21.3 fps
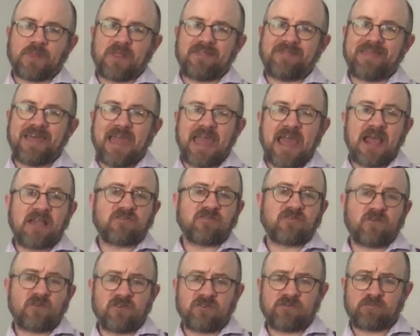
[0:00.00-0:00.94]
The
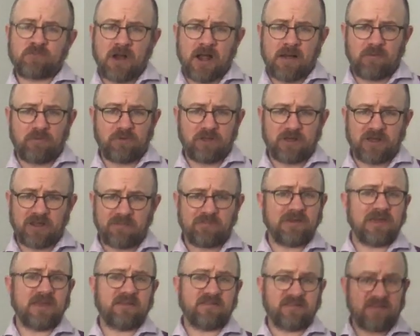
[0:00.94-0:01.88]
answer is probably going to
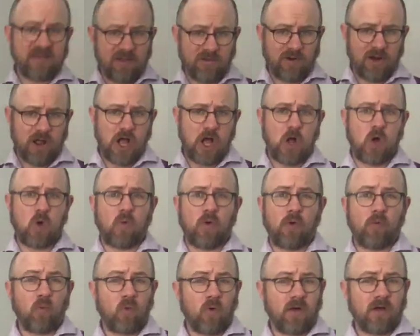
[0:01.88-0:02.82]
be 0 or
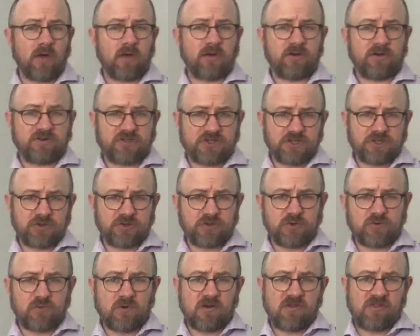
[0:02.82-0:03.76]
1 or
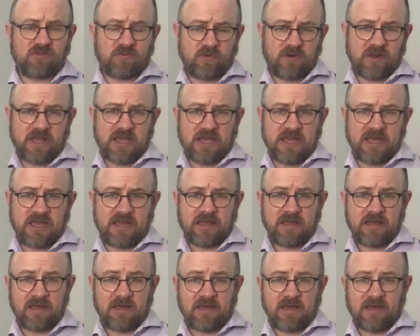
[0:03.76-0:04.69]
2 or 3.
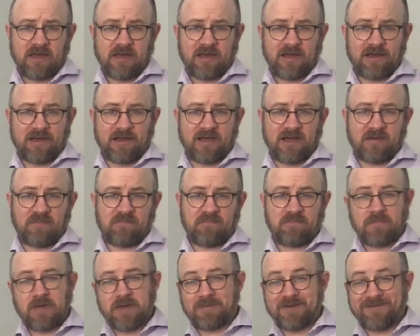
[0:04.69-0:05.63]

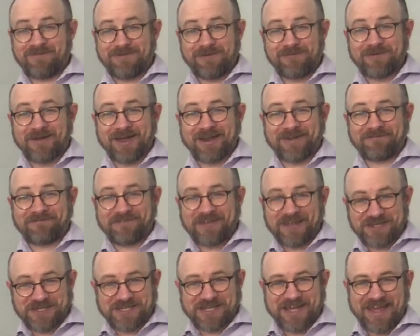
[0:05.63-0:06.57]
Maybe if you've got a
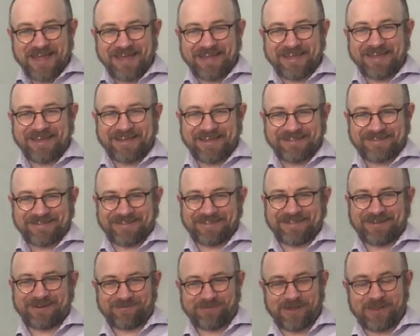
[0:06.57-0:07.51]
fish tank, it gets a
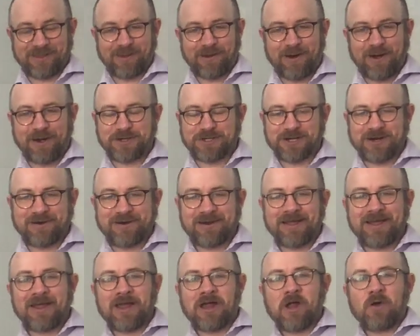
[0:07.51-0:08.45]
little bit larger,
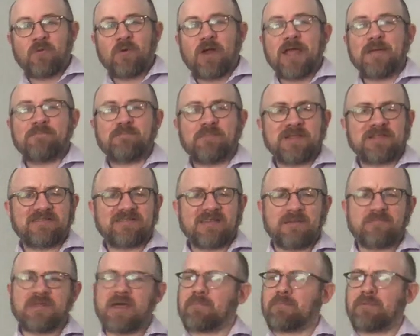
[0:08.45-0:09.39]
right? But
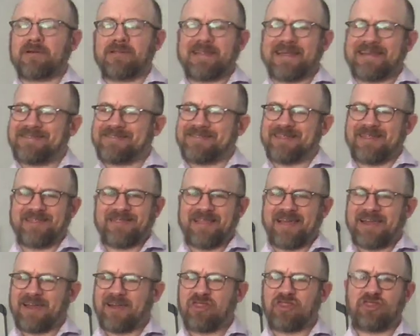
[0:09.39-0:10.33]
some number less than
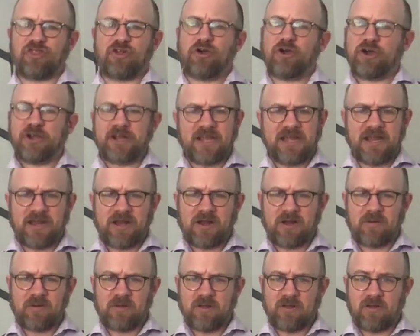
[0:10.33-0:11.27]
like 30,
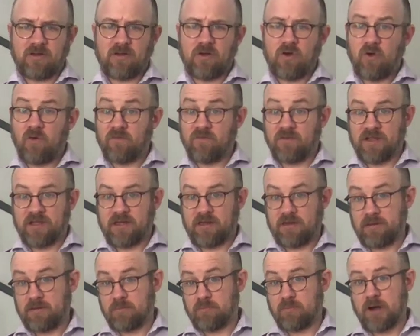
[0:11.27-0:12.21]
hopefully,
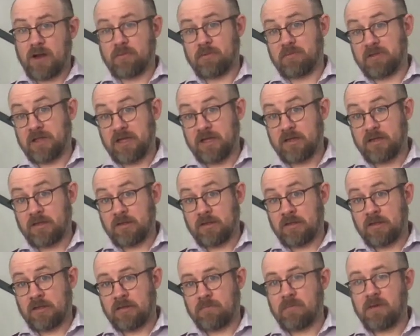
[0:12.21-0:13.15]
probably,
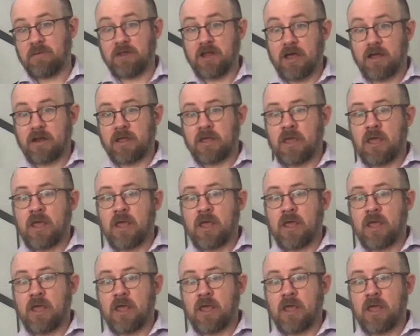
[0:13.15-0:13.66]
maybe not.